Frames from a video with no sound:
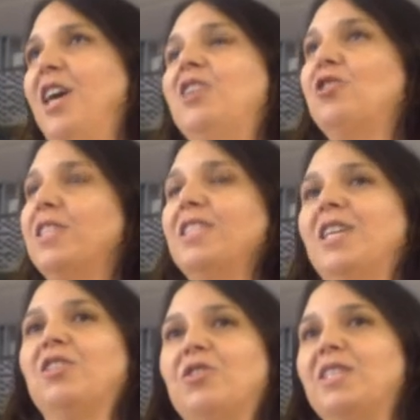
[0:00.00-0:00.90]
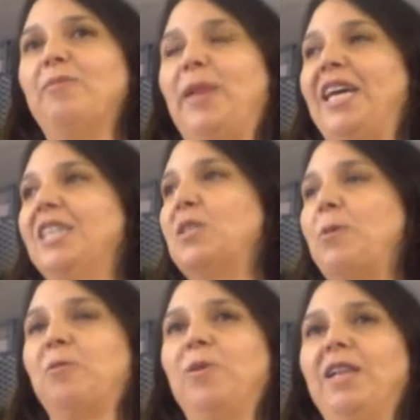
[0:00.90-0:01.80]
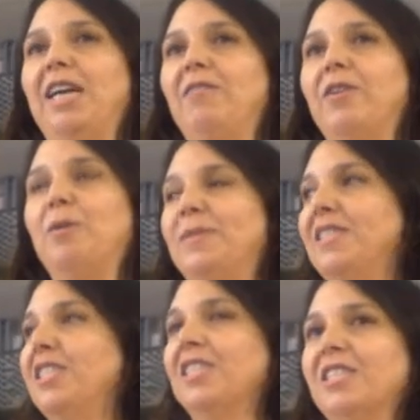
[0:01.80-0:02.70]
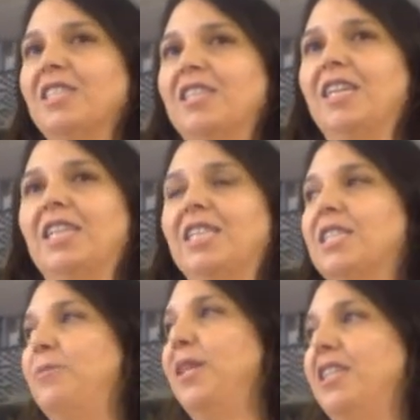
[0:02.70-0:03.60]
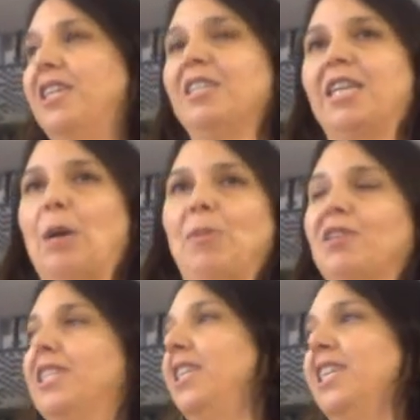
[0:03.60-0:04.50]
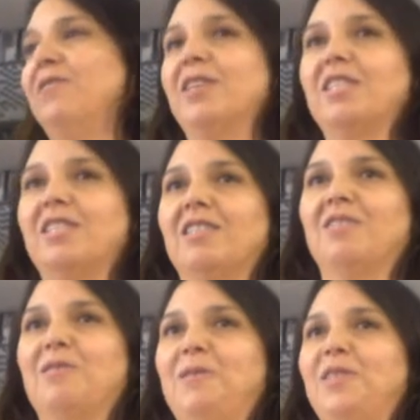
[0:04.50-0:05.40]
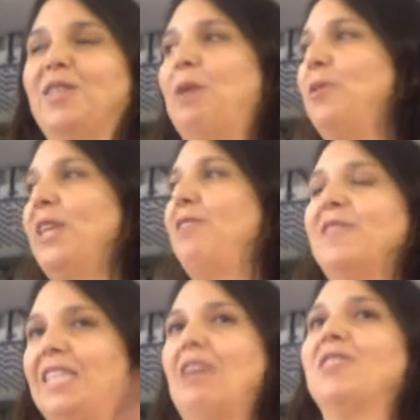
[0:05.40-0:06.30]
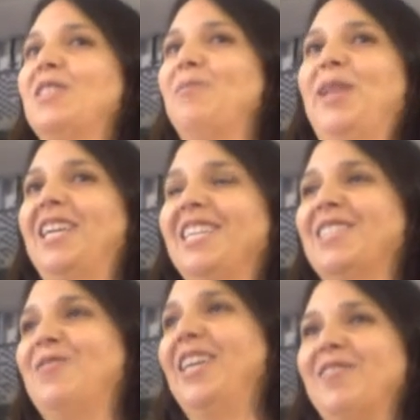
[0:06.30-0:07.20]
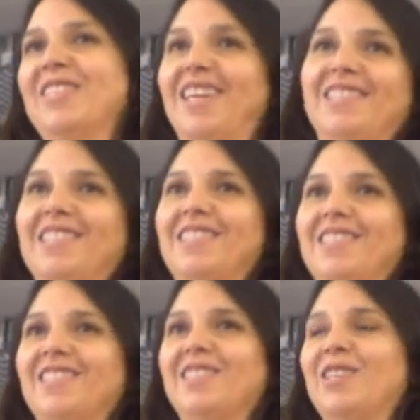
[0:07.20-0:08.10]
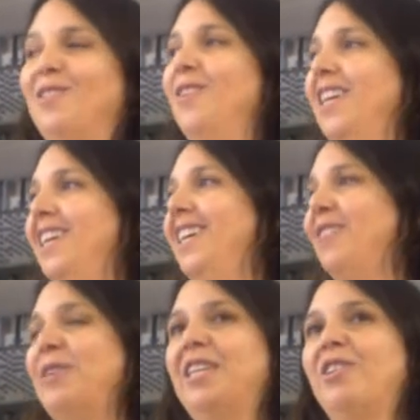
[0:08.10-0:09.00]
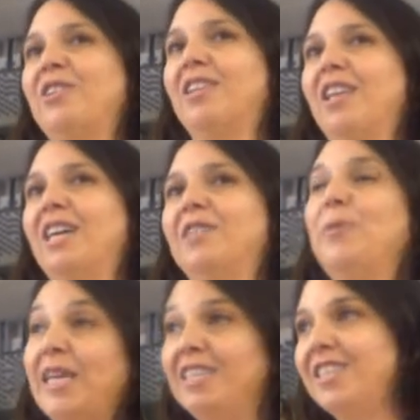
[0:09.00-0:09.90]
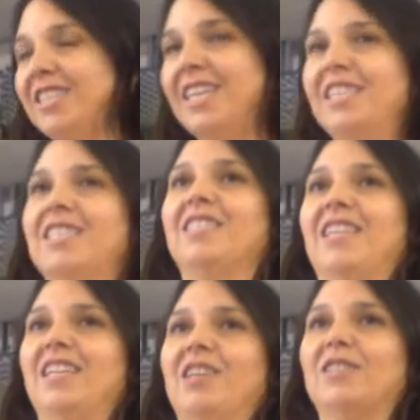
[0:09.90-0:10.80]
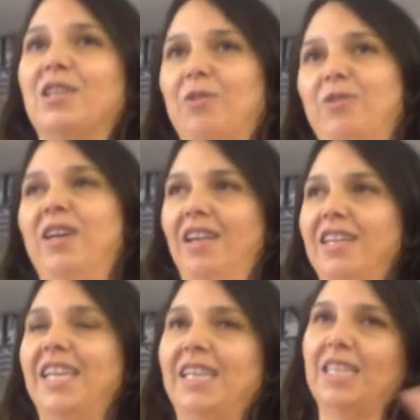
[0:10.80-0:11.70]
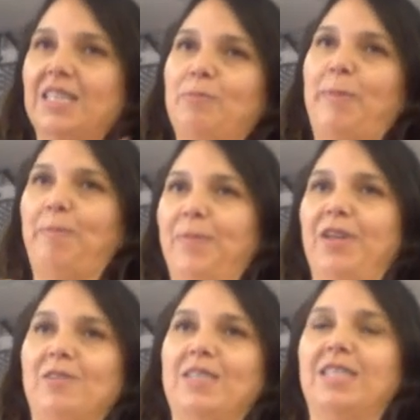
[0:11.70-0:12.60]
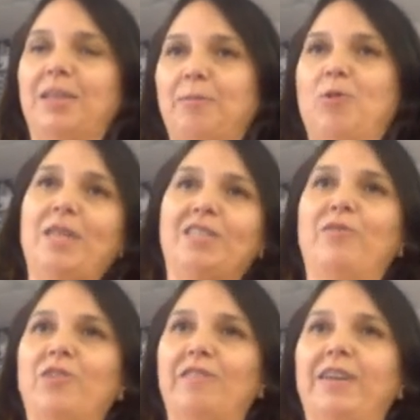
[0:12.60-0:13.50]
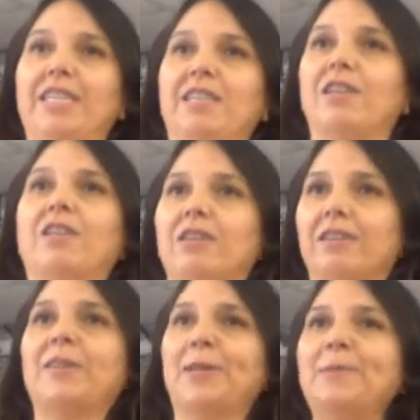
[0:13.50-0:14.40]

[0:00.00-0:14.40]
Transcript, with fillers: hundreds and hundreds of planets where we'll have compositions, and that's something that Kepler didn't give us. Kepler gave us thousands of planets and we have the sizes. So we're going to learn a lot in planetary science and also in this you know, step quest for finding another Earth.